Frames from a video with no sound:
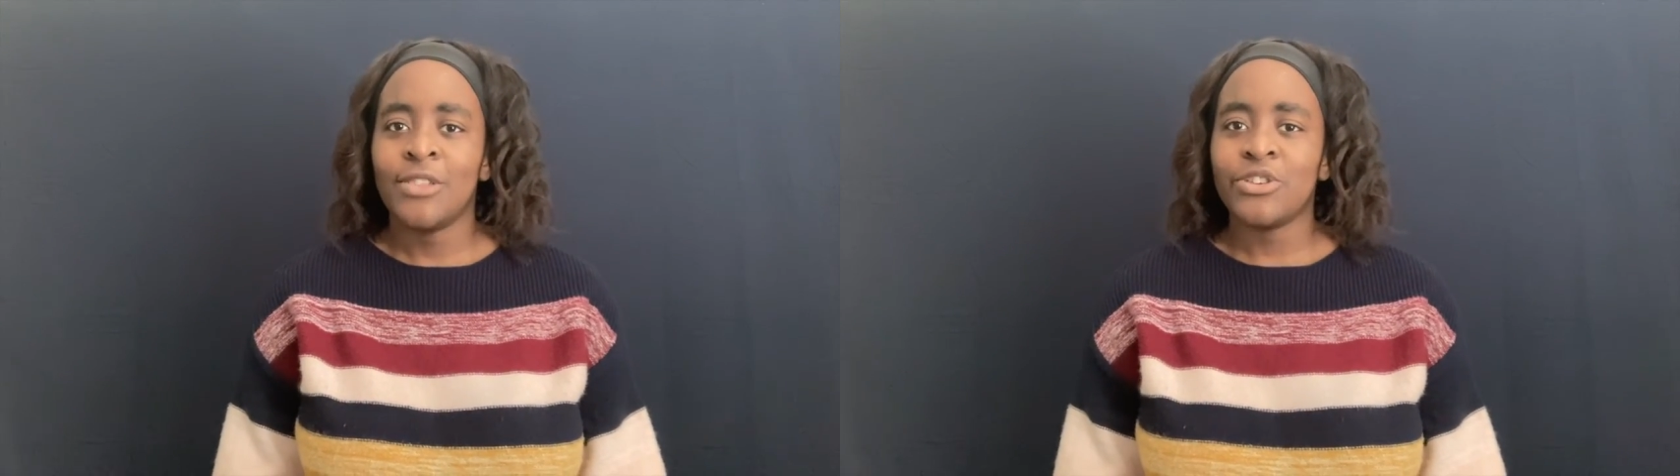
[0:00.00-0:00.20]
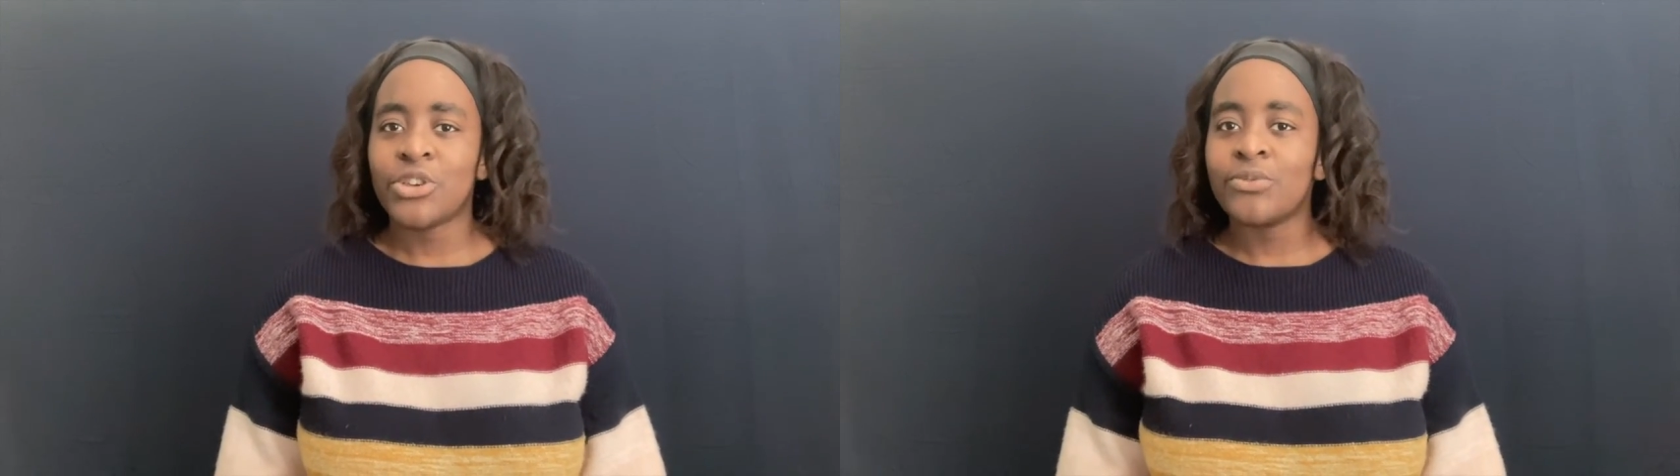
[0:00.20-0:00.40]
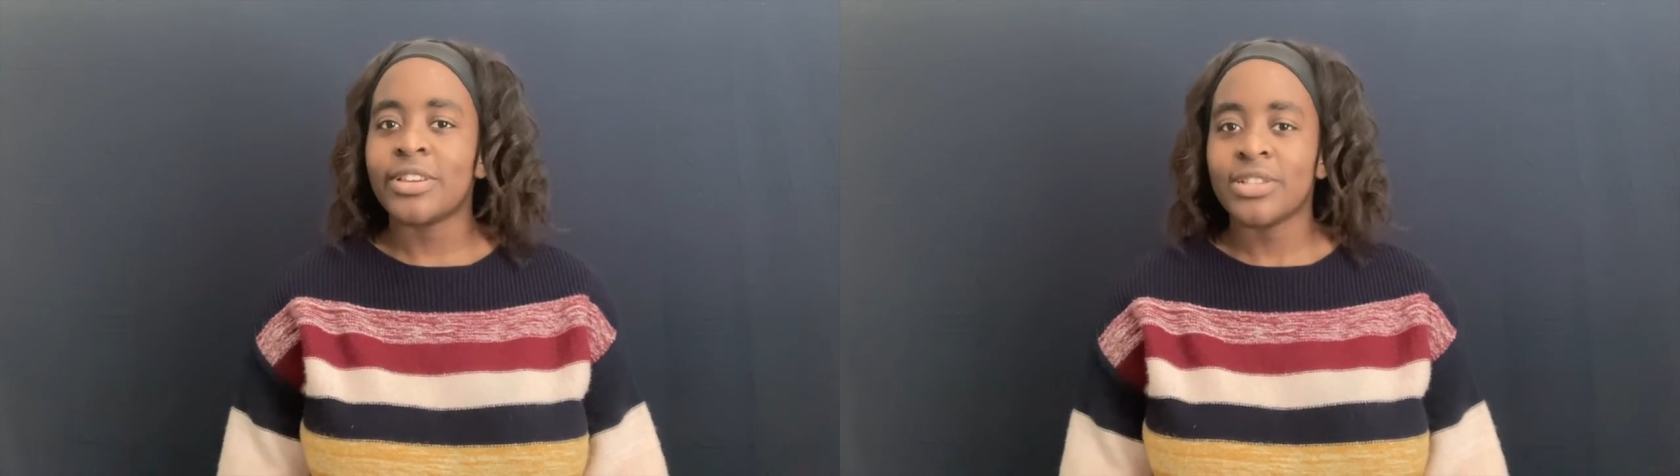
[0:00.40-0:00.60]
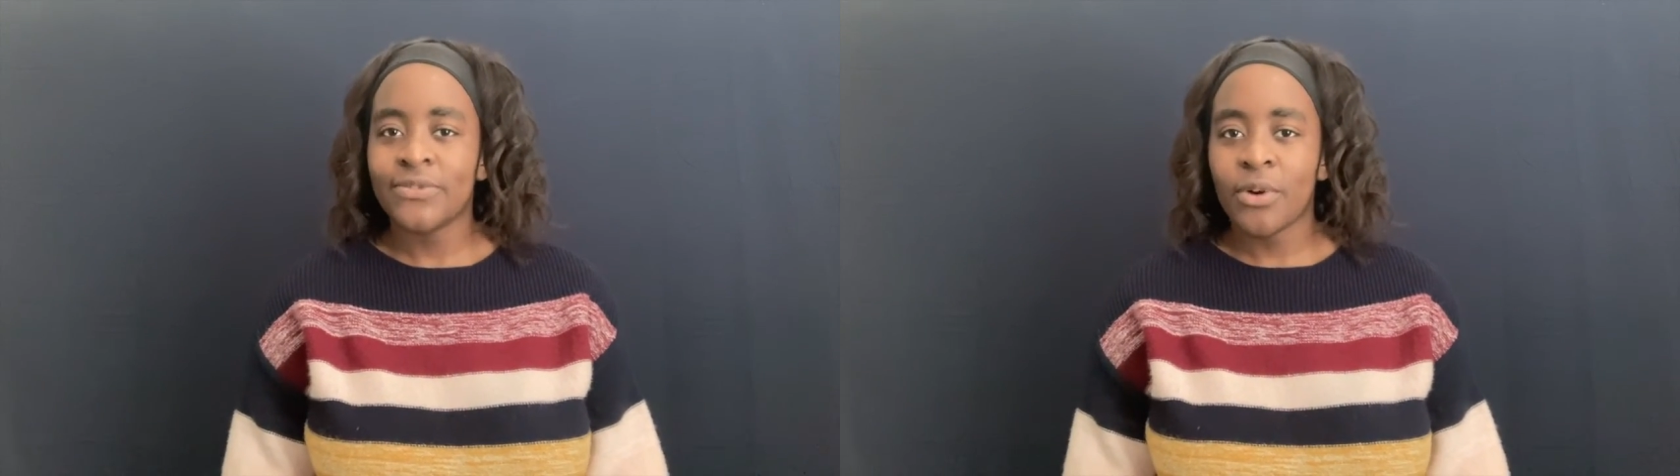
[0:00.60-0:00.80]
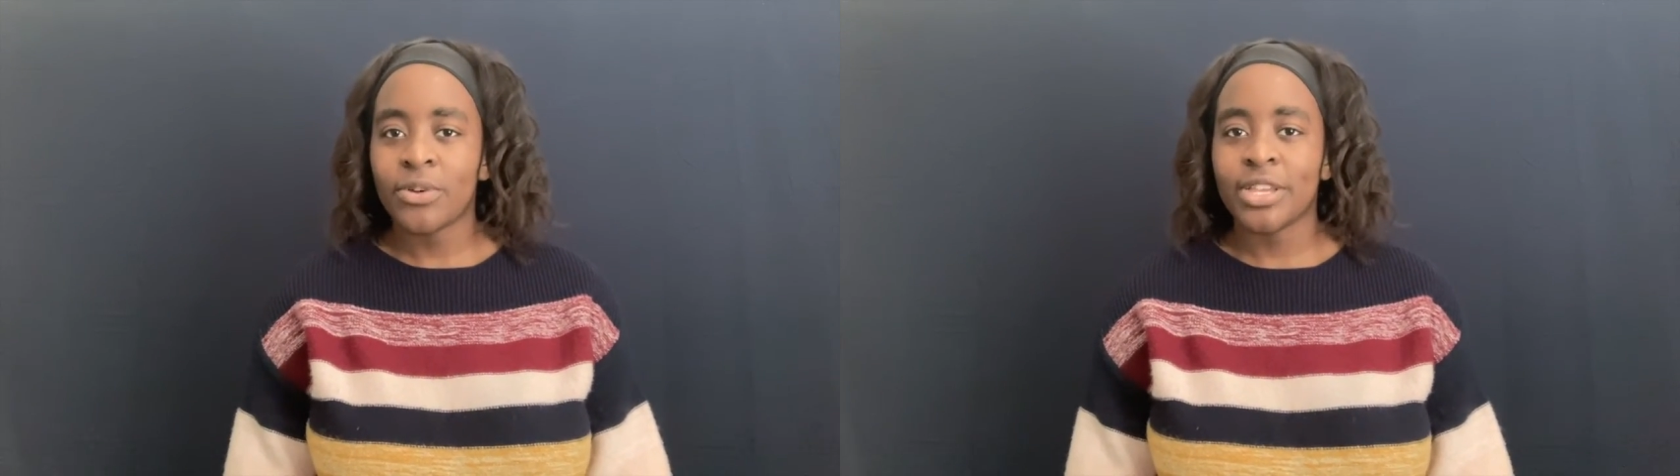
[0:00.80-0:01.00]
The show does
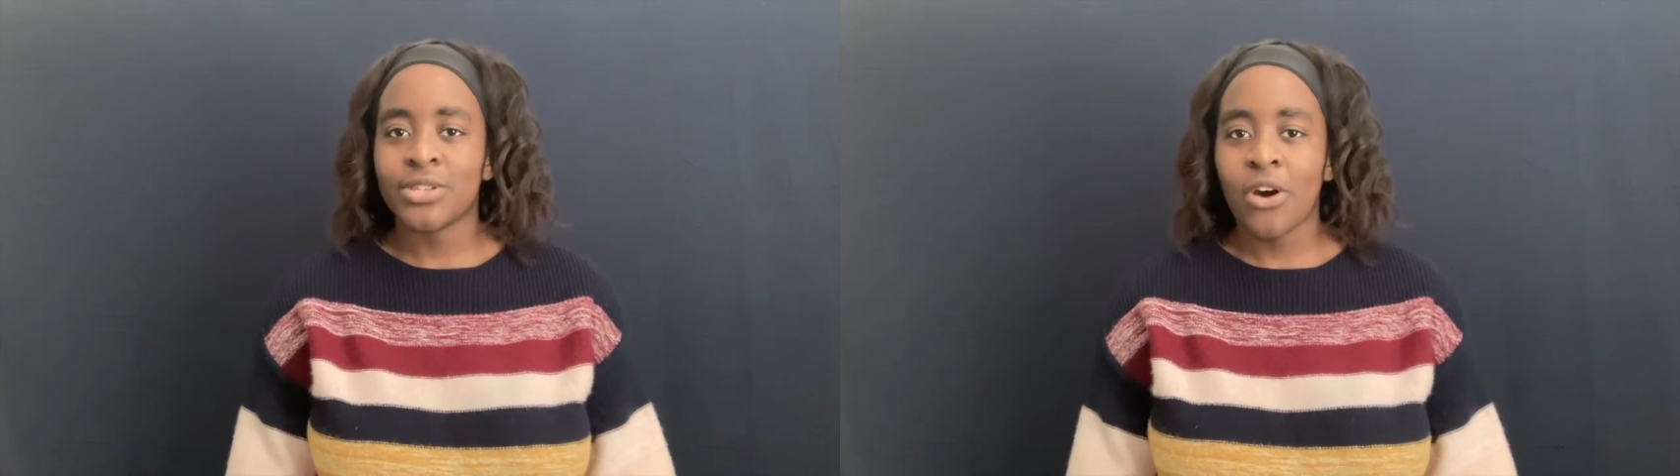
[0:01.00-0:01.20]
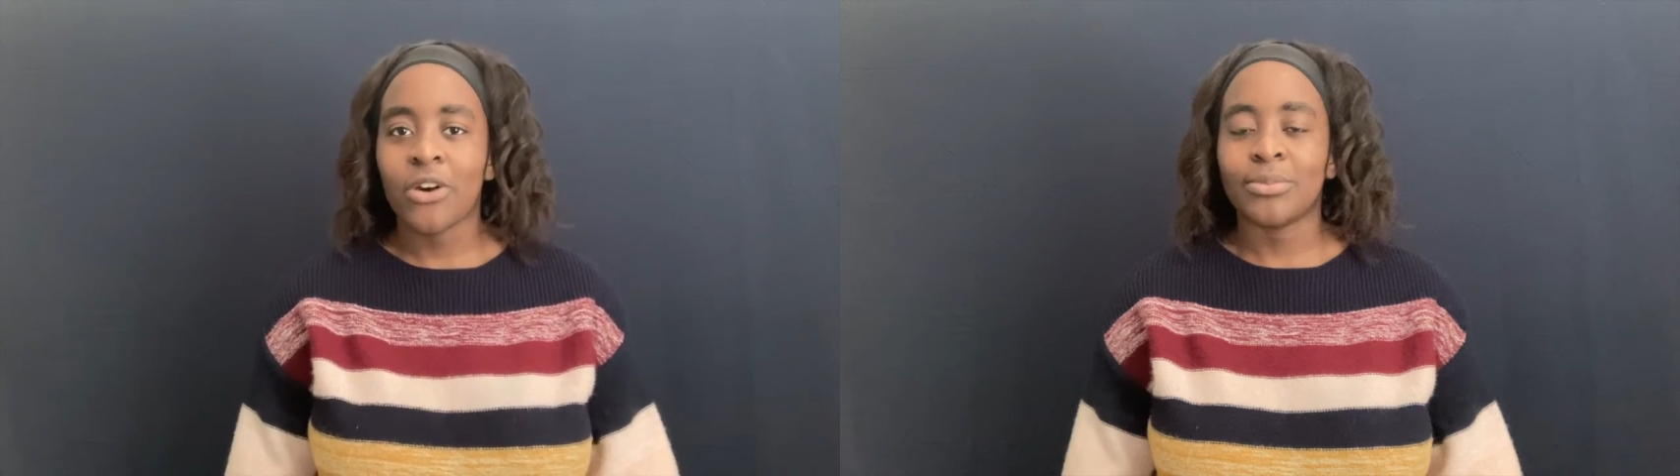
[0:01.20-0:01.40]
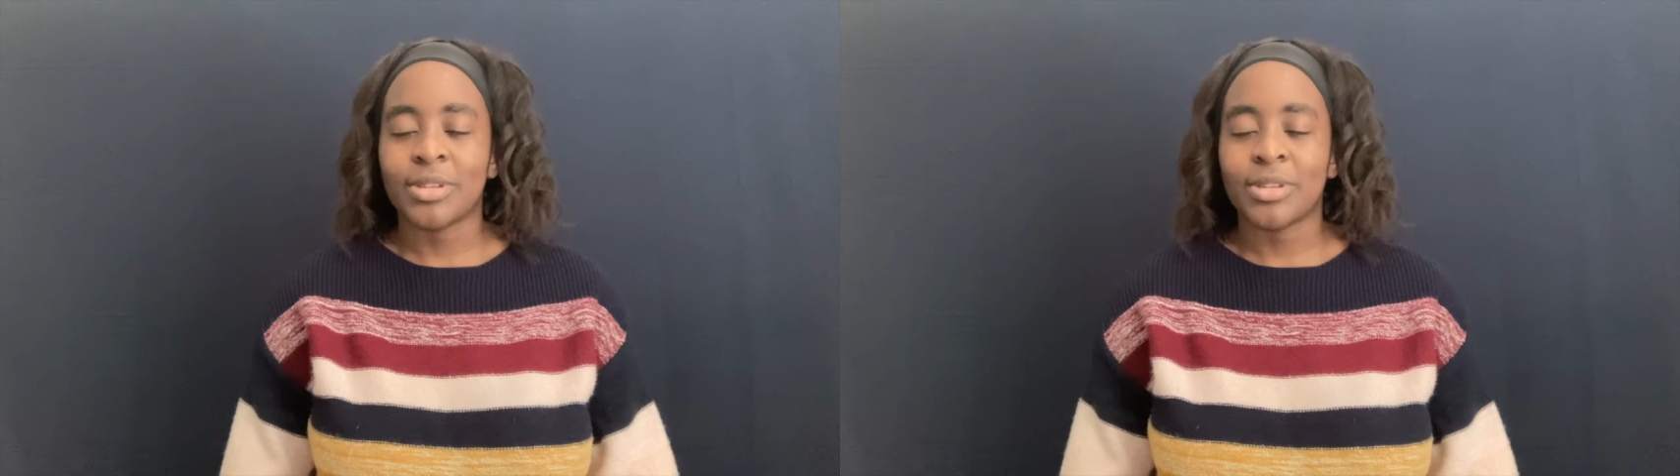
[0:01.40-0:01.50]
focus on